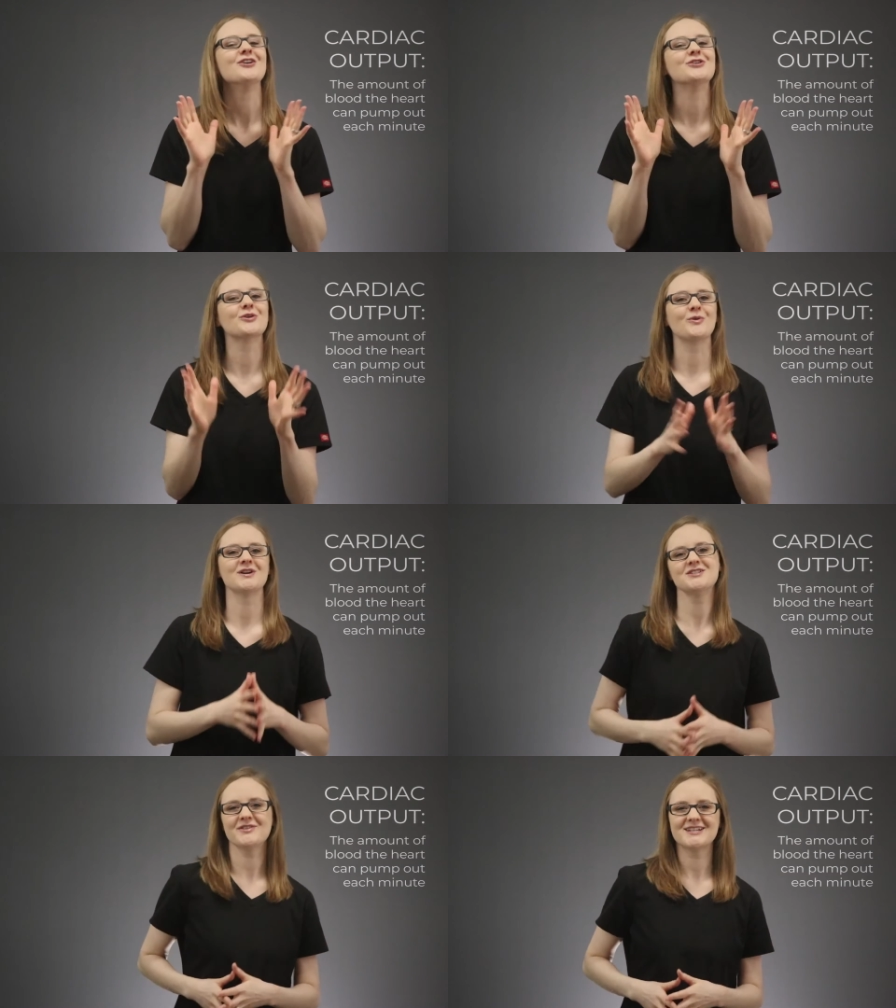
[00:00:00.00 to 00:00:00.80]
You're
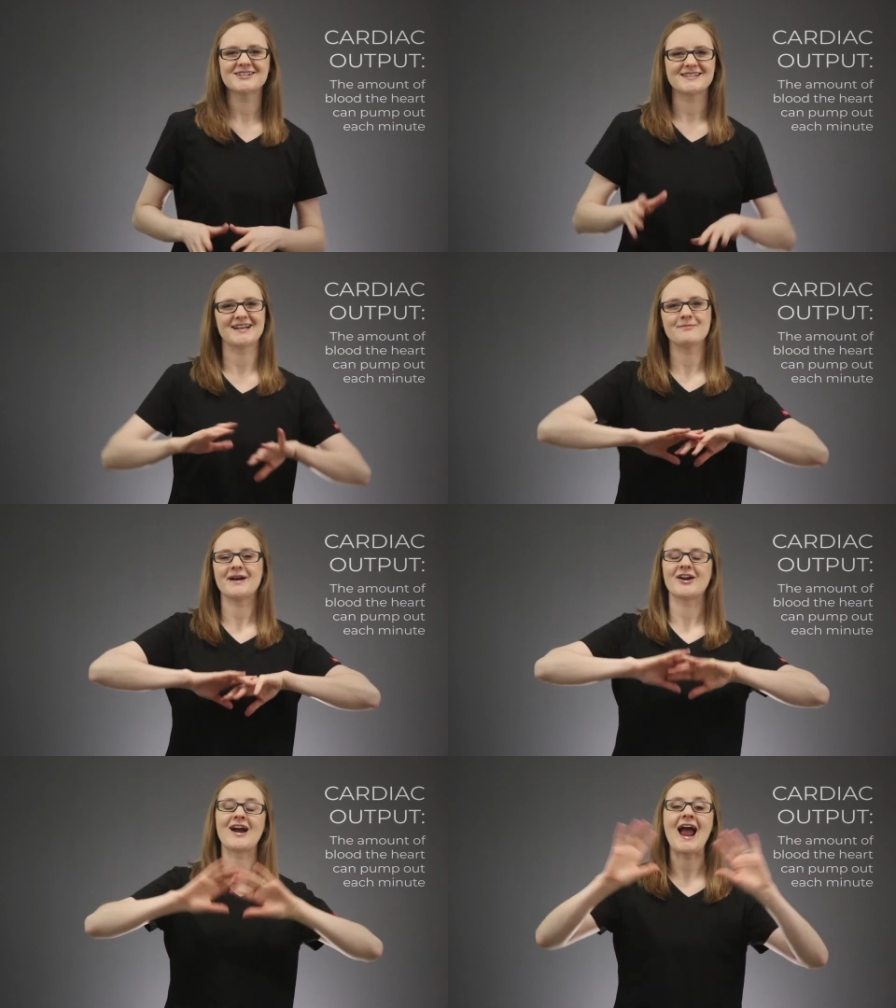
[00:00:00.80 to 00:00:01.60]
going to understand it
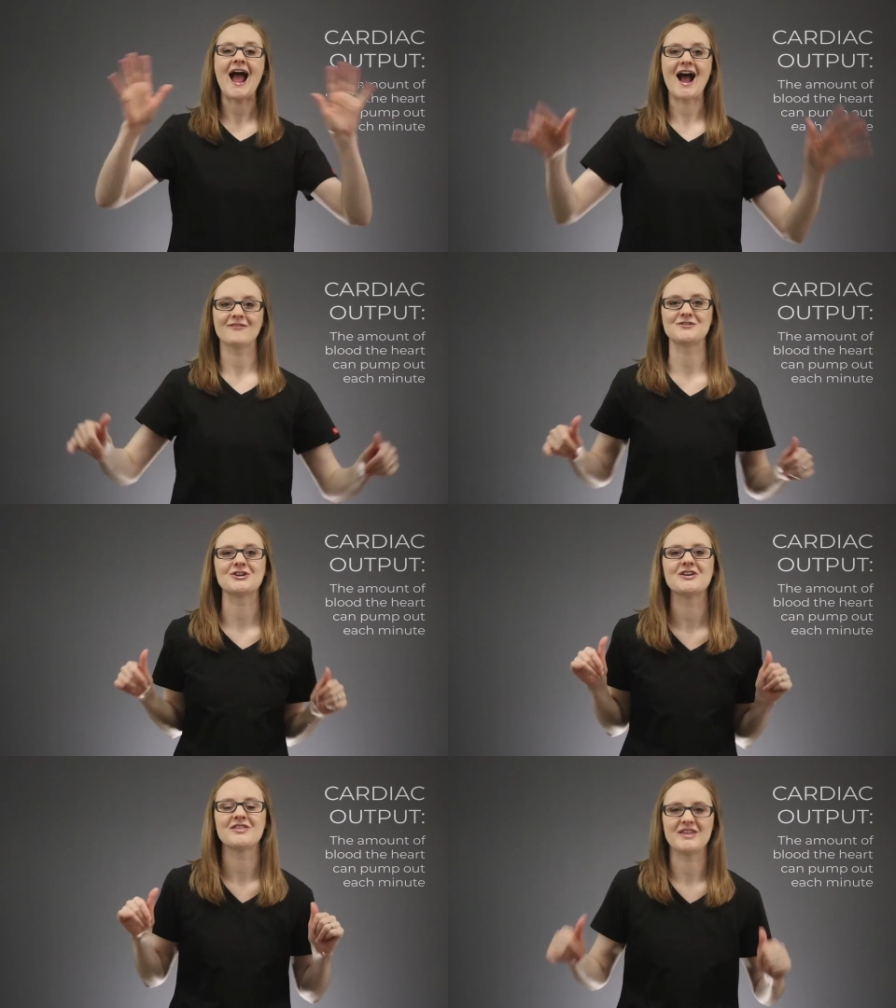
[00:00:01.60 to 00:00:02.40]
better
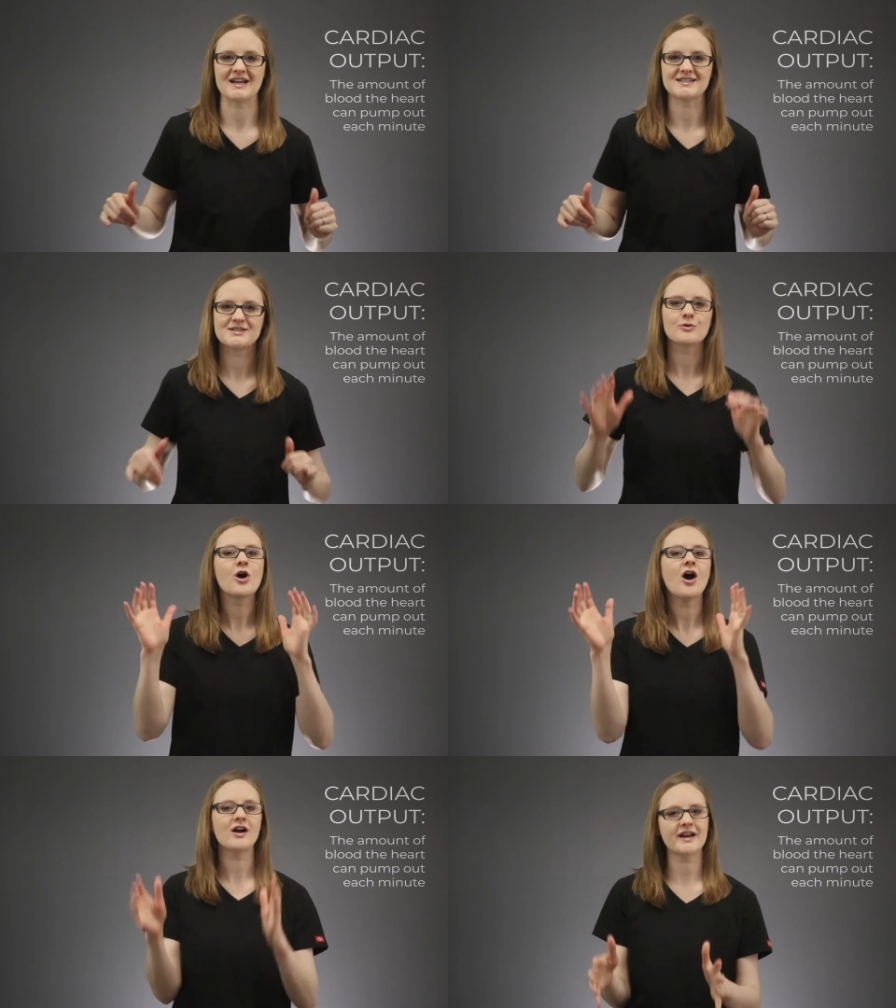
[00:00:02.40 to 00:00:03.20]
after this. So
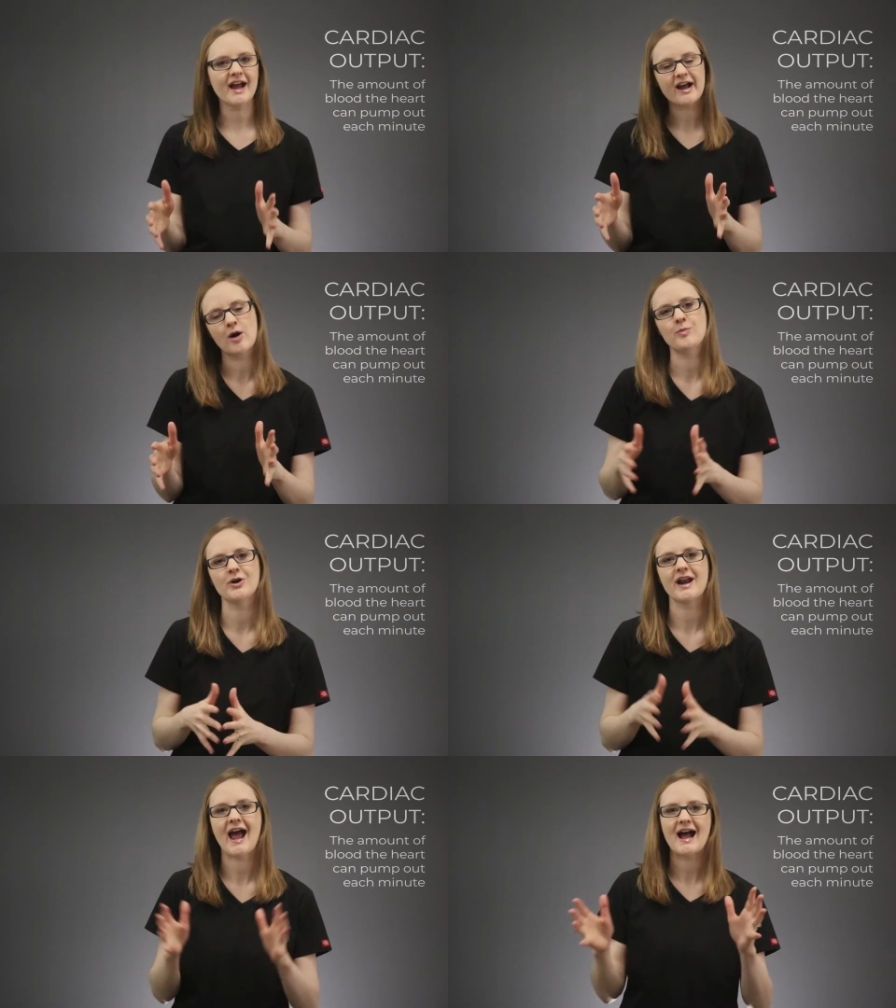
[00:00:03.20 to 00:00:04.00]
cardiac
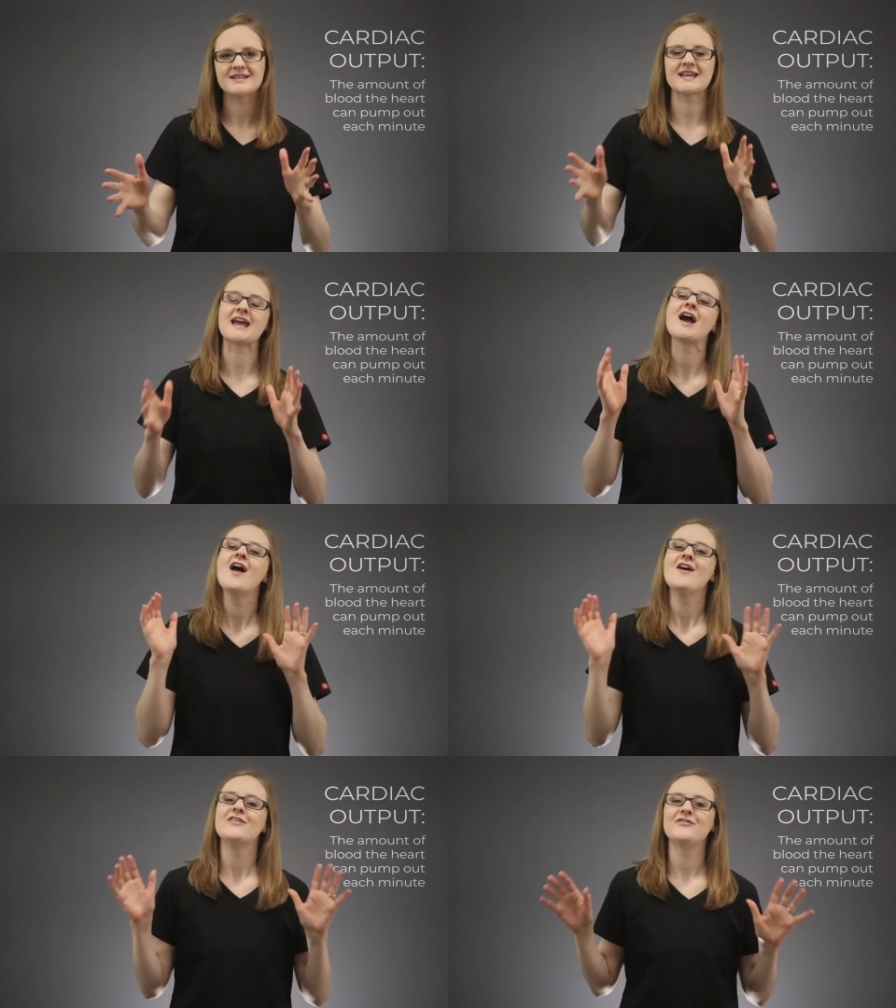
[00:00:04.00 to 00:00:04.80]
output has a
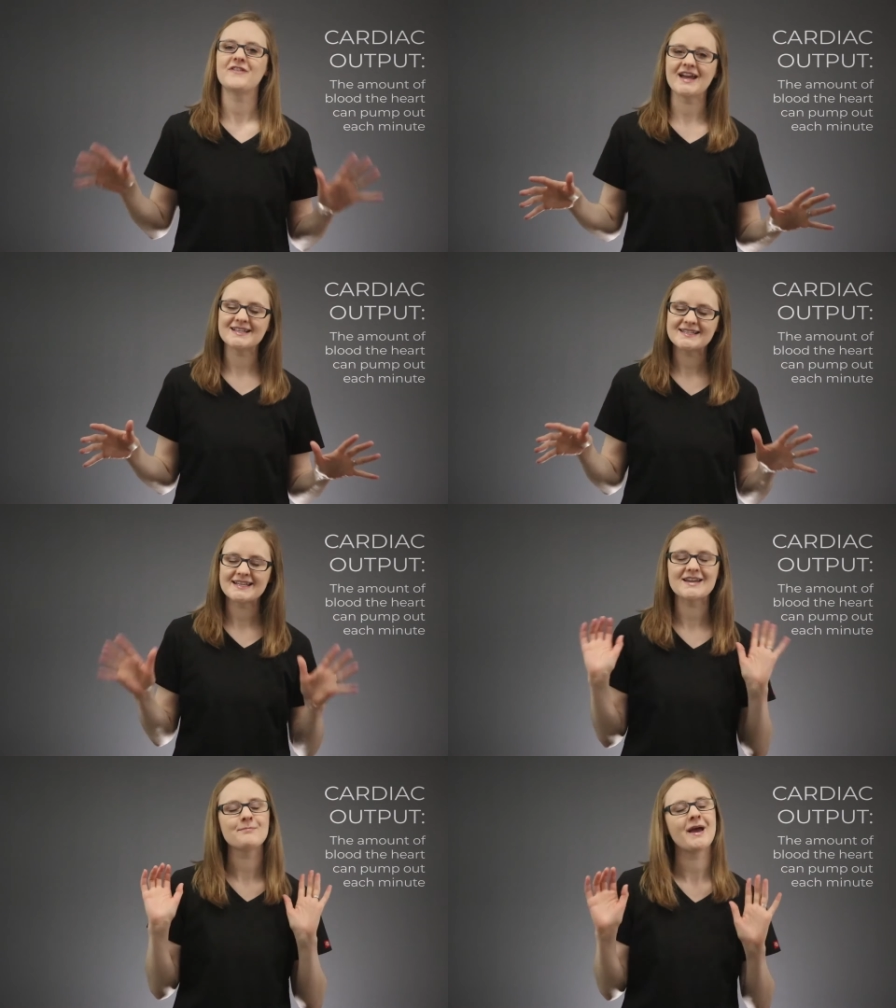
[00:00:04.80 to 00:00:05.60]

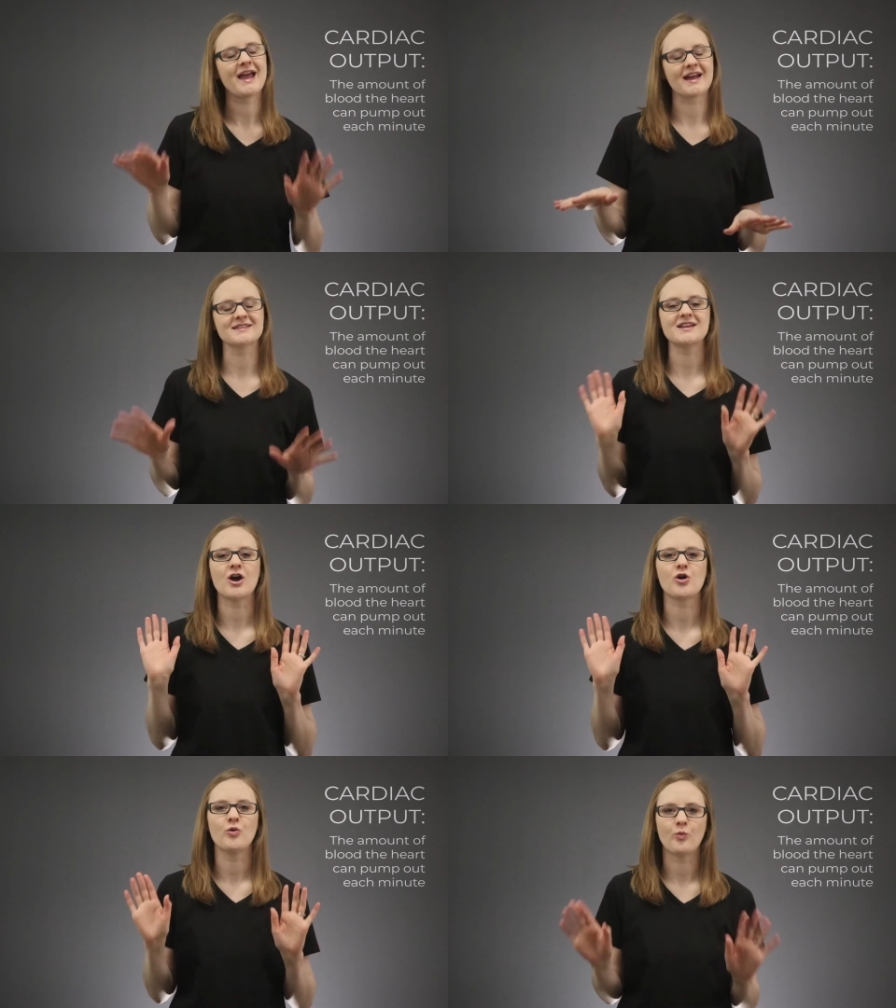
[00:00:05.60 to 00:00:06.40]
fancy pants
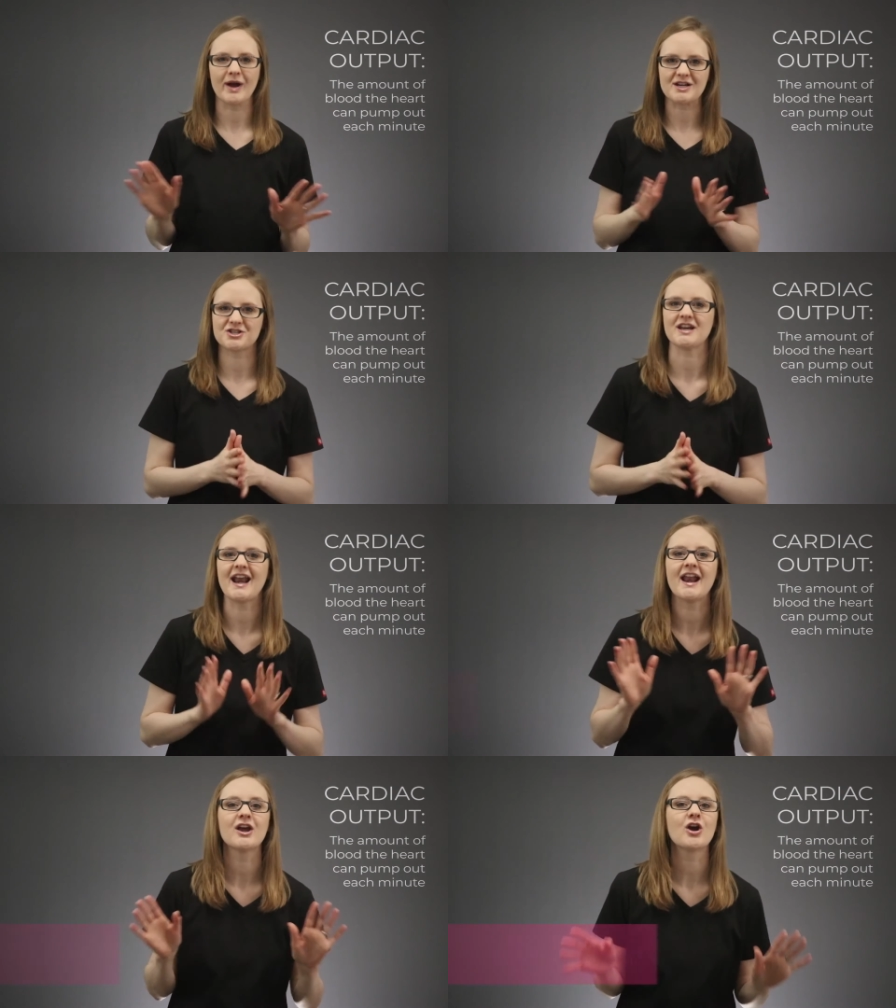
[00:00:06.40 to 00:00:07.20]
equation
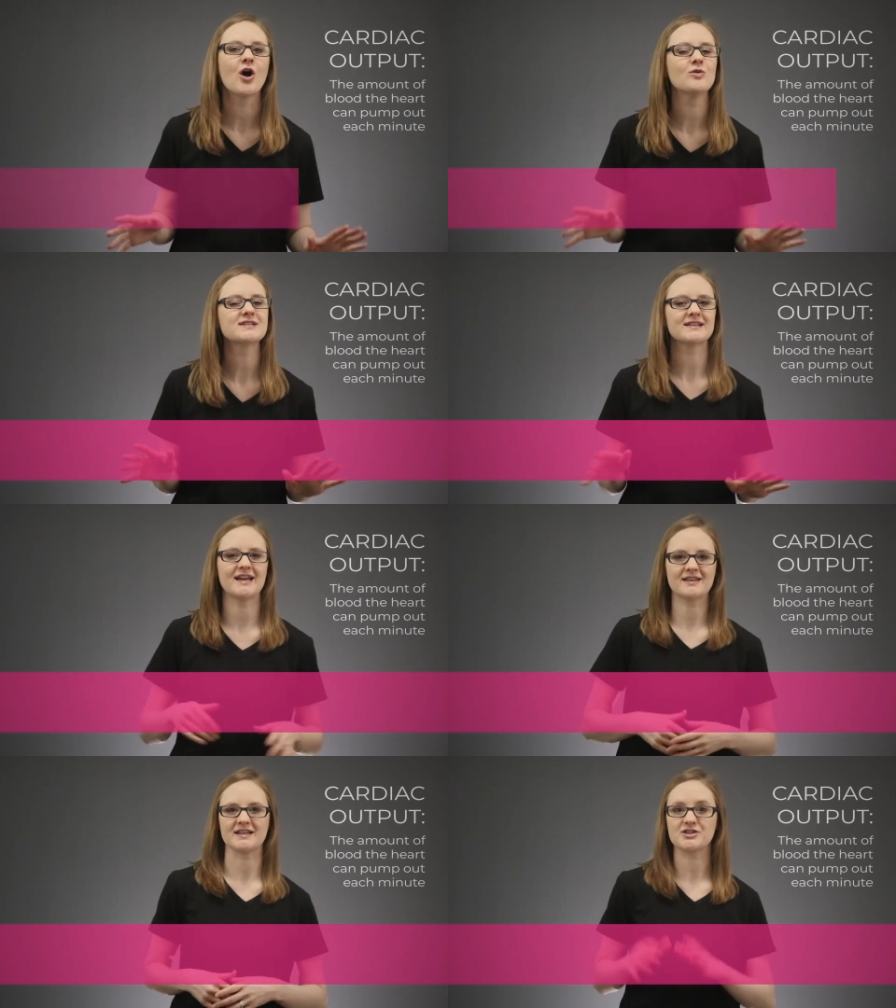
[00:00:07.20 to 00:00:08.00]
and it goes
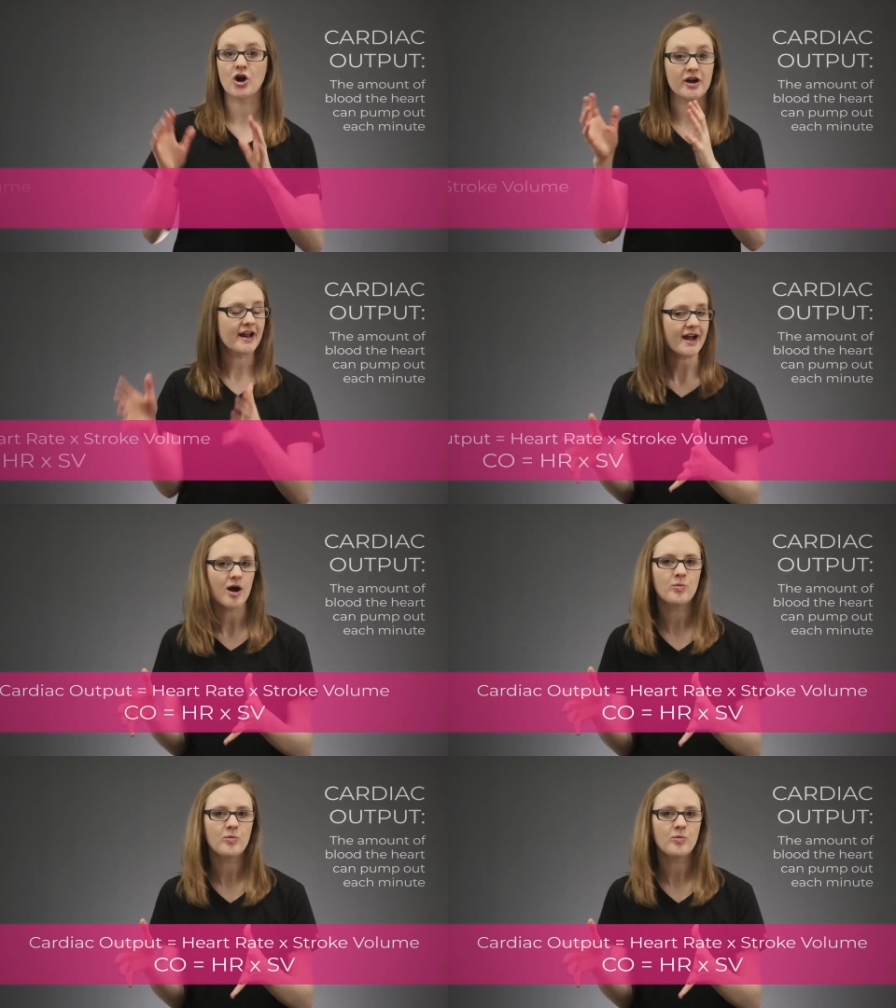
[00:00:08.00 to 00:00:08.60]
like this. Cardiac